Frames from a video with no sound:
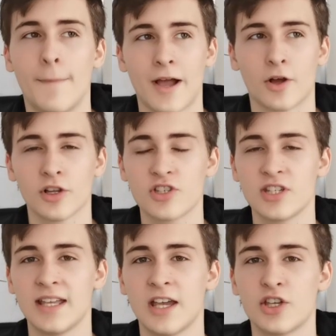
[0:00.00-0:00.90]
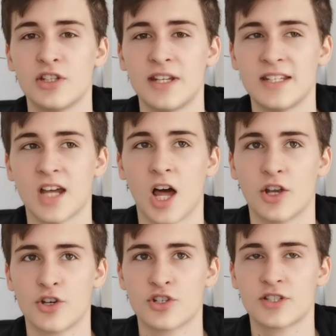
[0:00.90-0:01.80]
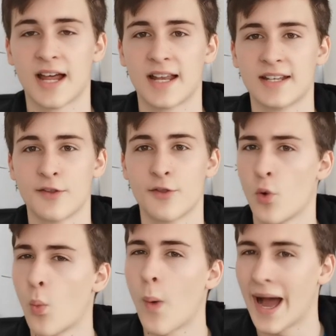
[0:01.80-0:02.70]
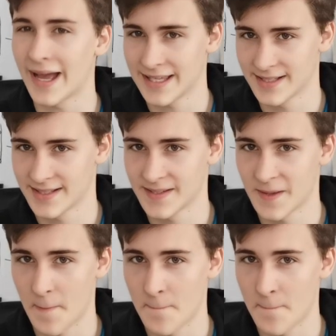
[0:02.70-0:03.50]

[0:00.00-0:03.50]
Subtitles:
Biology, you need to understand the whys,